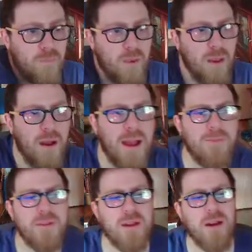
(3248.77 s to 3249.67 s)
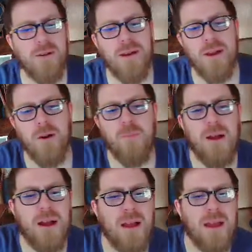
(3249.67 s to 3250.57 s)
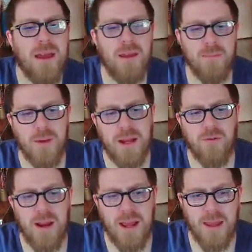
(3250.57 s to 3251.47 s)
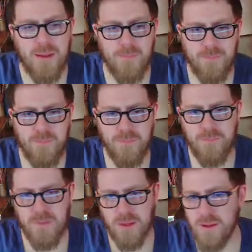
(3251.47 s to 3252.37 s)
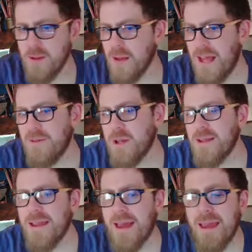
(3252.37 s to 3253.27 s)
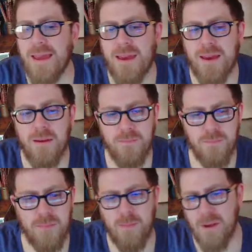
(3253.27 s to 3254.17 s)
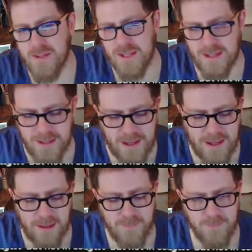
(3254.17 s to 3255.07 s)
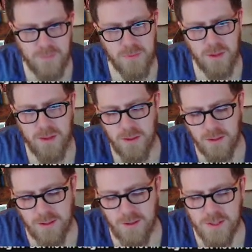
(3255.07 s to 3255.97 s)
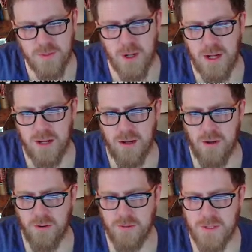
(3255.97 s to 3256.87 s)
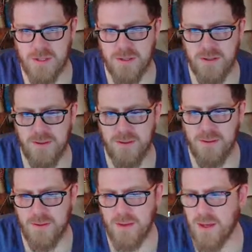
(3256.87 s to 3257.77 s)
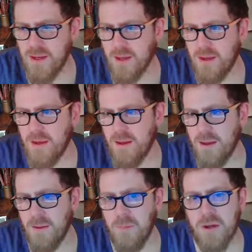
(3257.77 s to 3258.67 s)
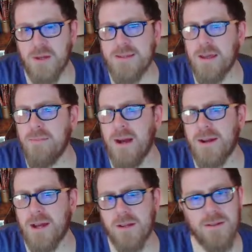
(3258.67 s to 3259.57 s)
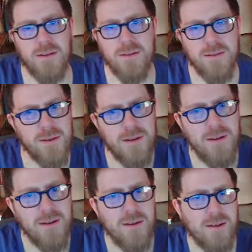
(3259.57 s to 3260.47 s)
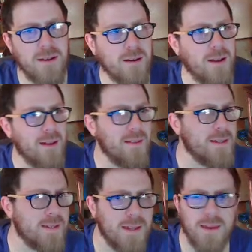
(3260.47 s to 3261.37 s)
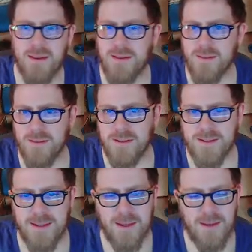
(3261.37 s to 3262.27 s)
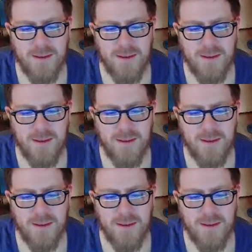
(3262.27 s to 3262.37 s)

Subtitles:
I have to go now. Bye. Bye, Craig. Have a good day, yeah? Maybe I'll see you later. Ghost Worlds. Hey, be good to your mother. Okay, let's see. Let's see.